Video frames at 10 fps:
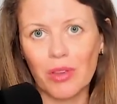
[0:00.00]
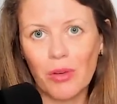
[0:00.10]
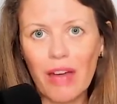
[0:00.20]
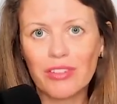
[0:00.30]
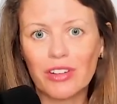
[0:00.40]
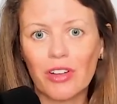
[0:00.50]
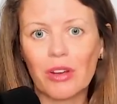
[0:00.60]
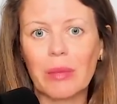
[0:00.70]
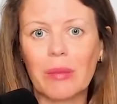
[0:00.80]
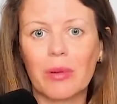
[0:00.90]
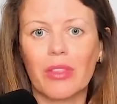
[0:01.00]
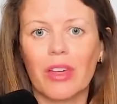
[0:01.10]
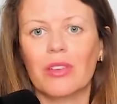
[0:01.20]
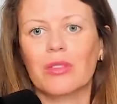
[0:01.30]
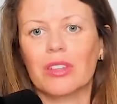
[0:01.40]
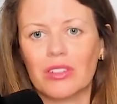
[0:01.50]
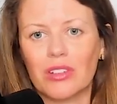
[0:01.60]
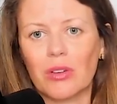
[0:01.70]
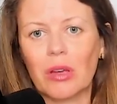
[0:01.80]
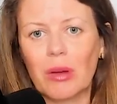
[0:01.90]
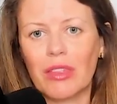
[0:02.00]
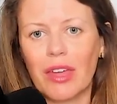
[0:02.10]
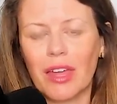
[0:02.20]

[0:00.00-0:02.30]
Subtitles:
You have to tolerate people that you disagree with.